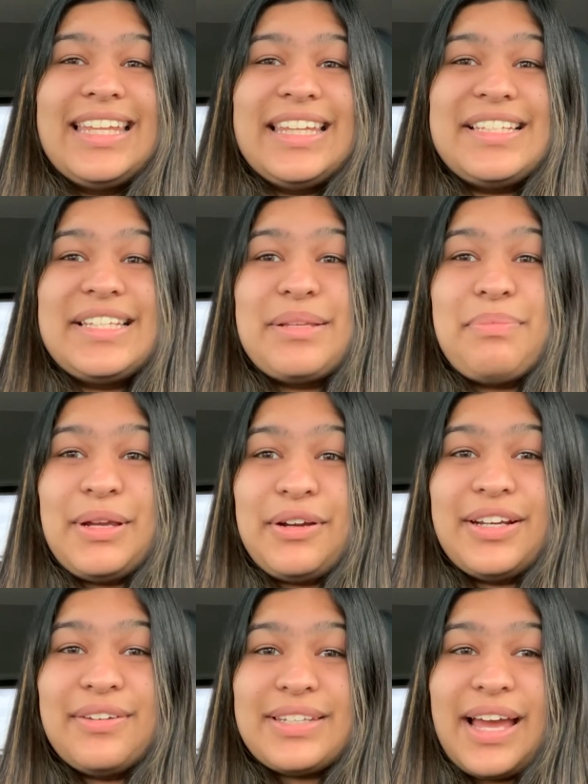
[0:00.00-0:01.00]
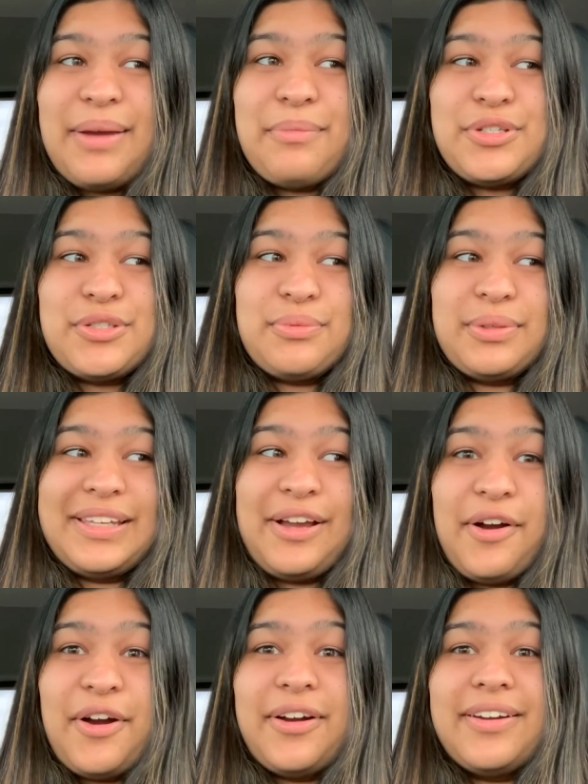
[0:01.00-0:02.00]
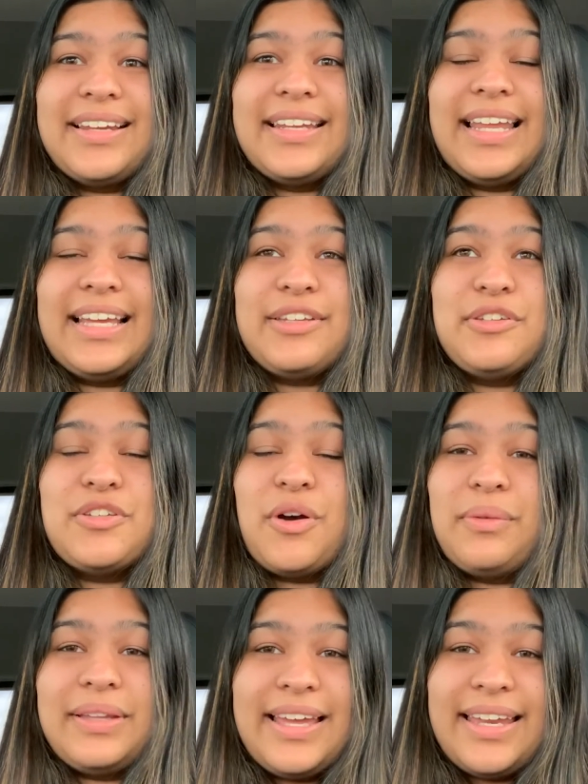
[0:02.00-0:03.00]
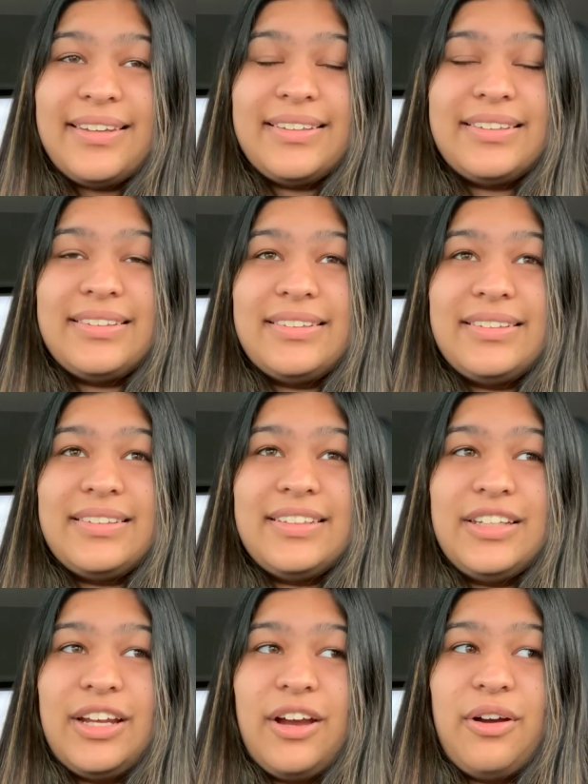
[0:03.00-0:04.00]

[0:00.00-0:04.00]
this is a period of time which is really hard, and like, don't let your